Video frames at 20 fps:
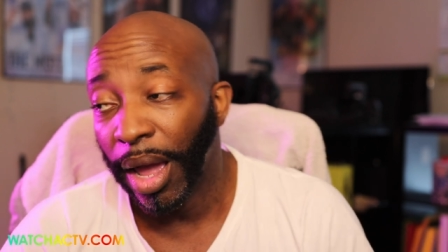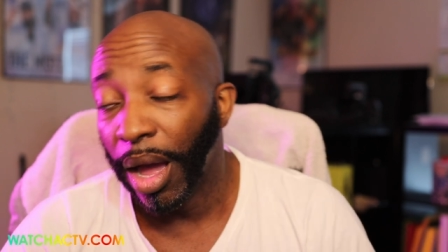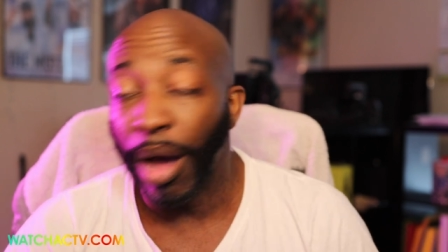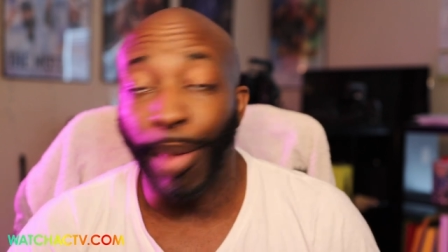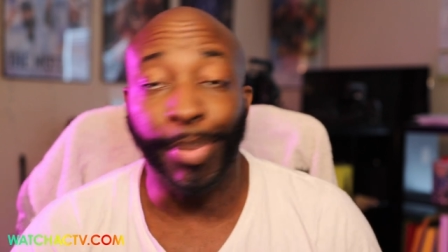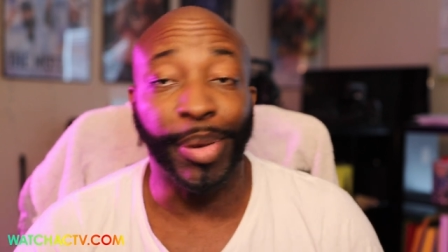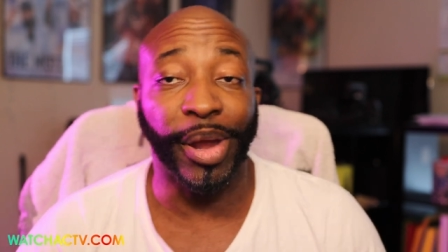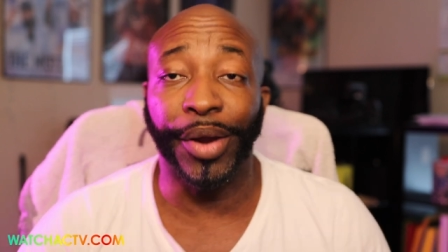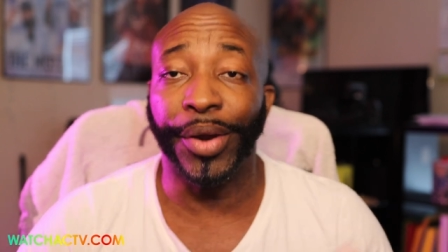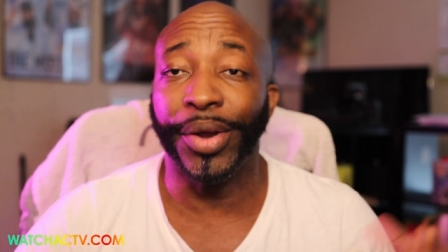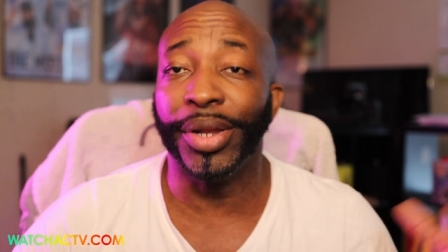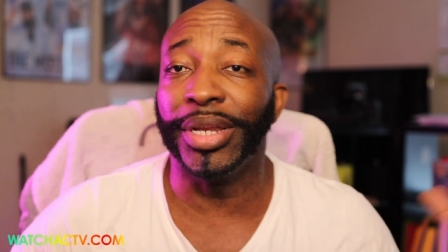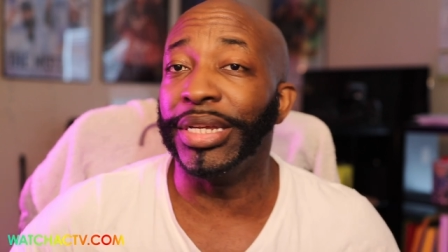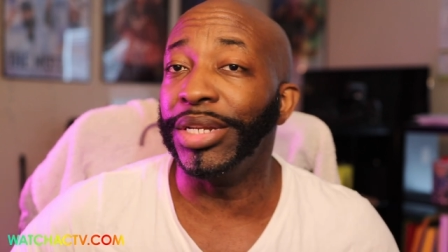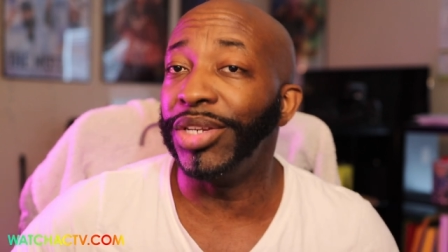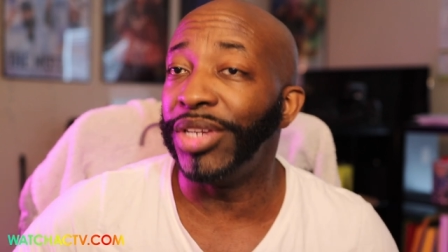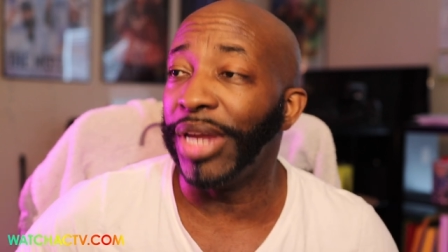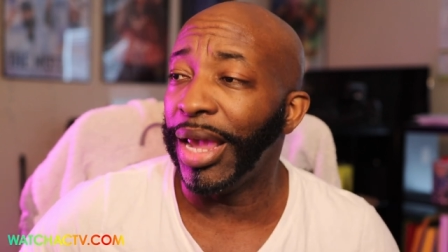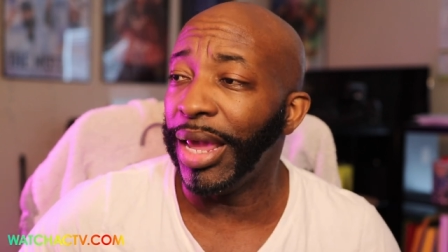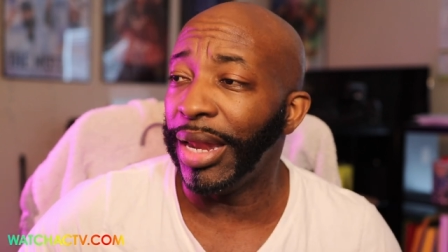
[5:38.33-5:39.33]

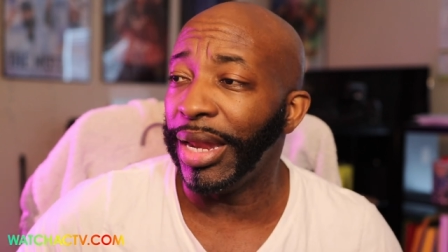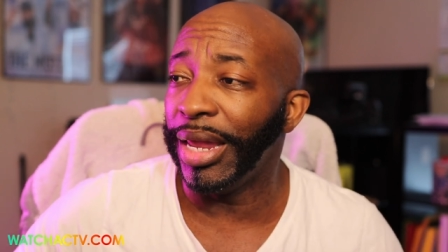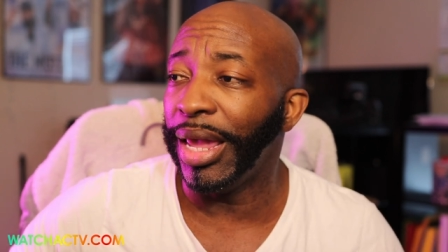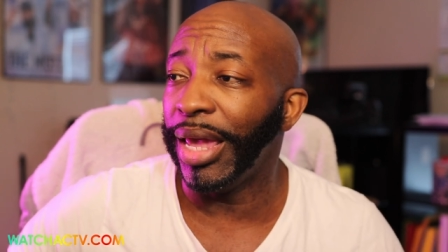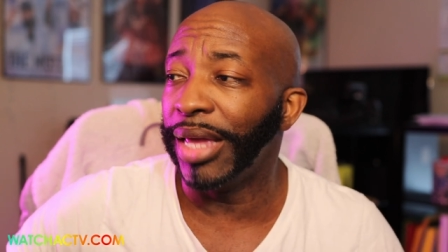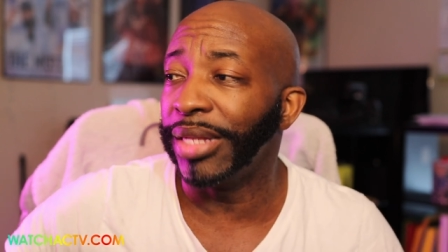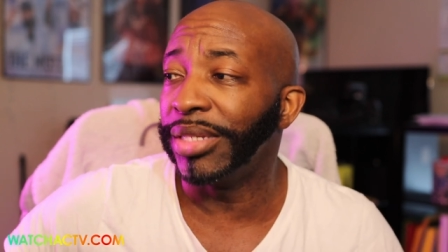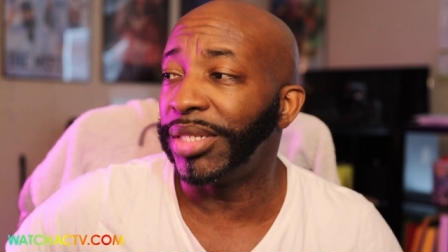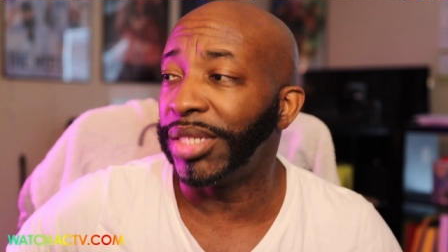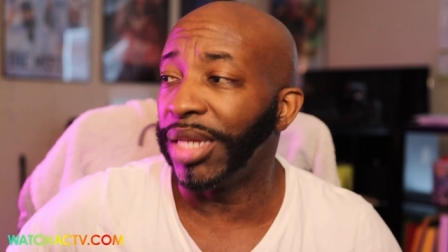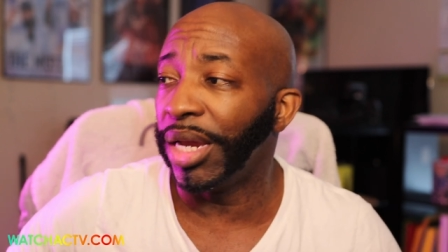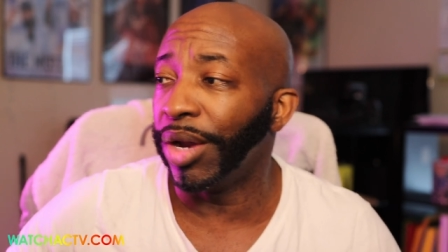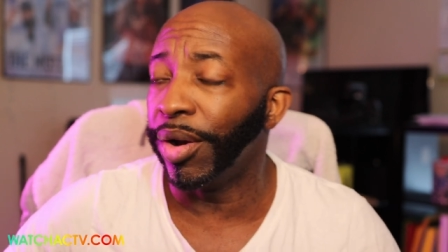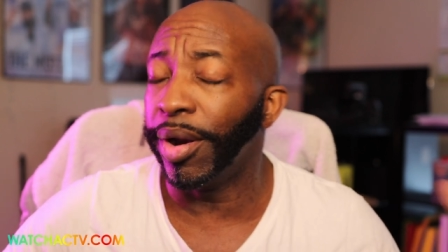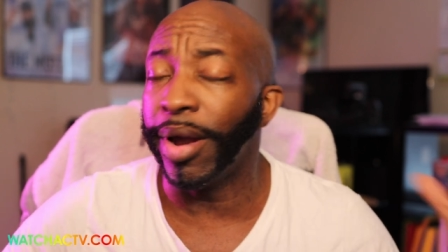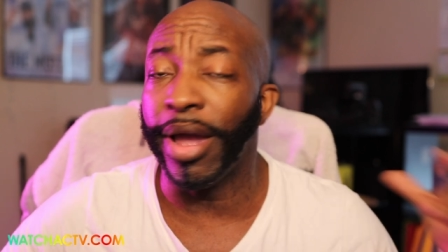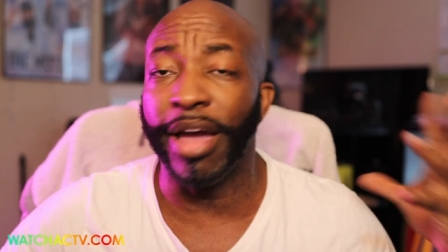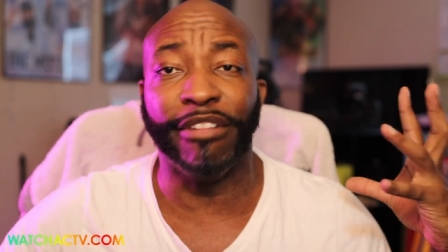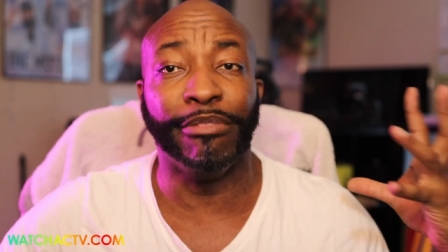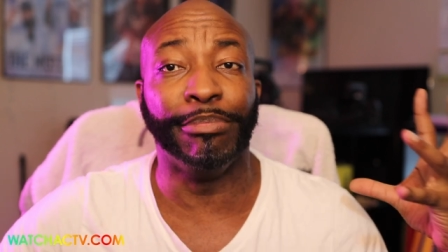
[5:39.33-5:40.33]
apparently danny and
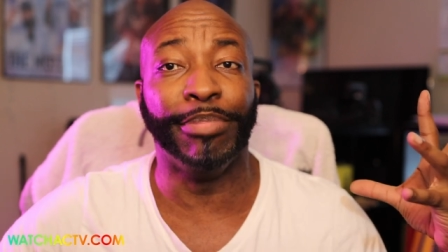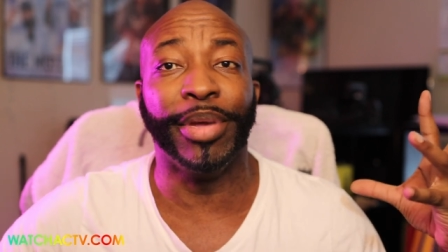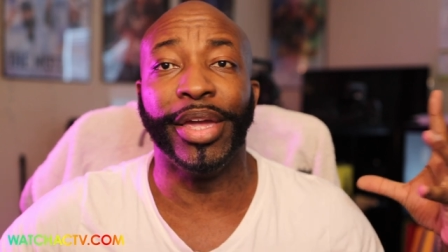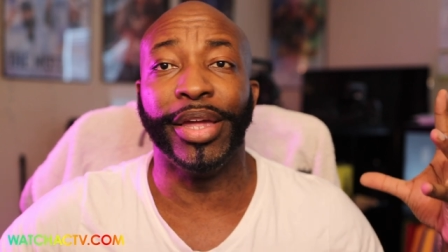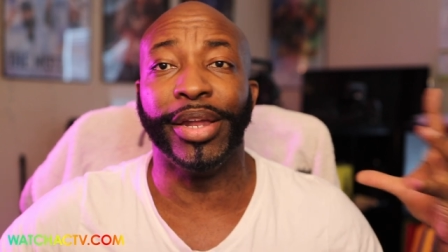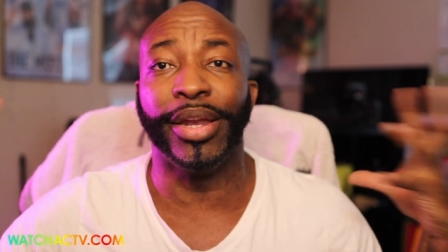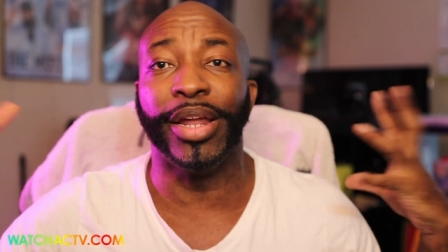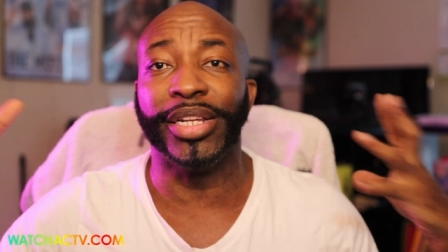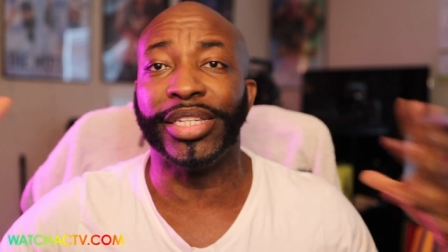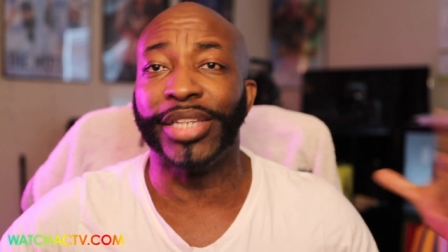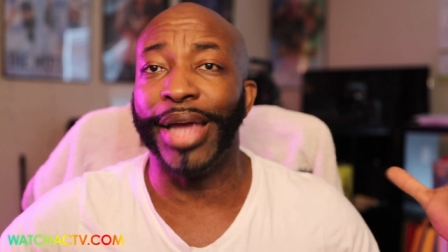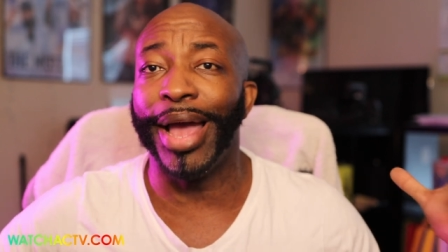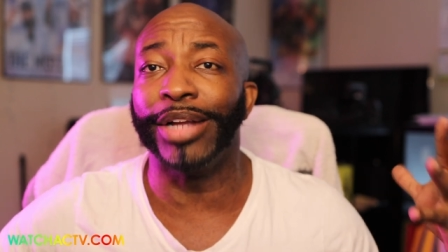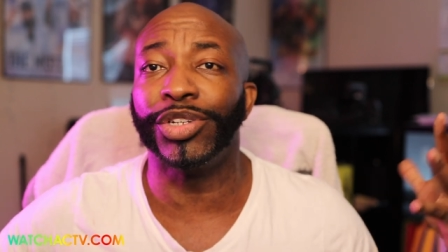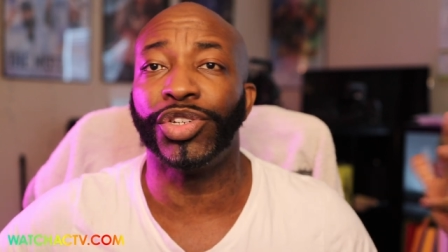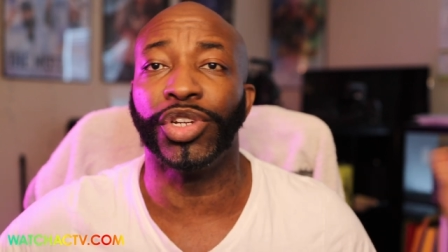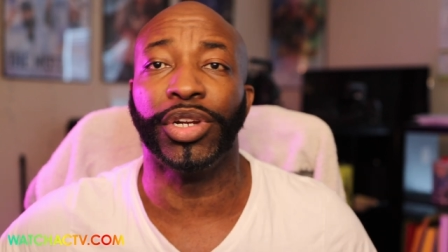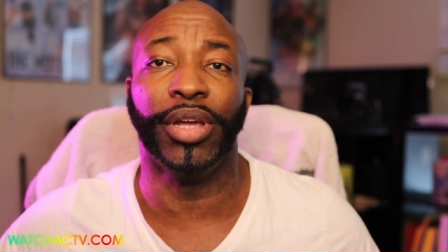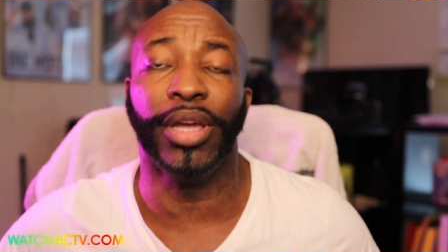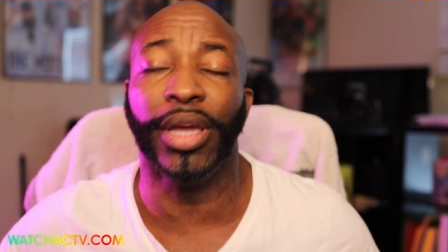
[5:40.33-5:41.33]
sarah have been
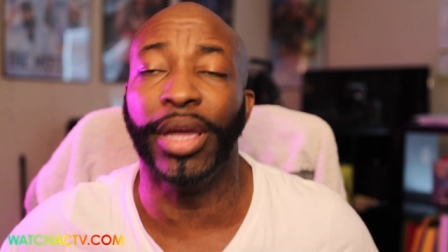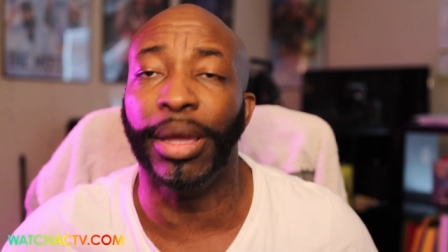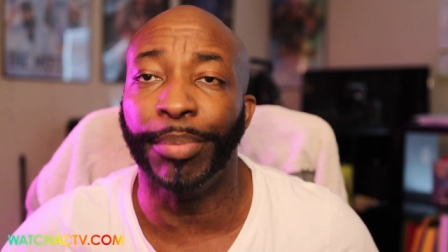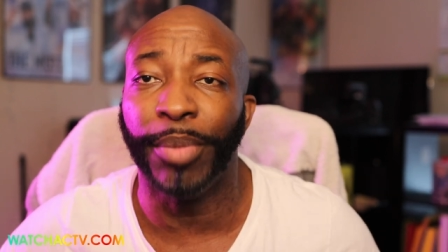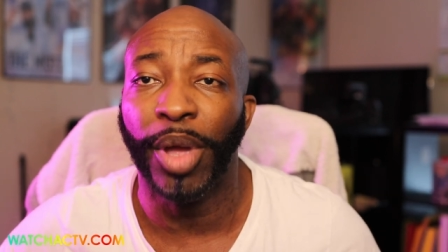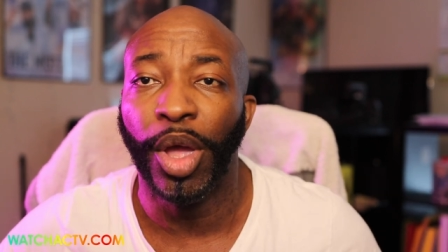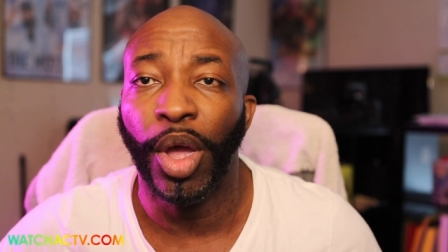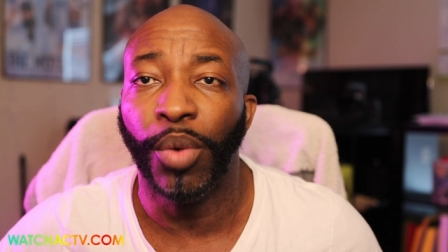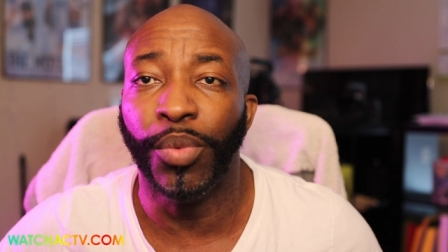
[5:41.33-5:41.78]
attached to the hip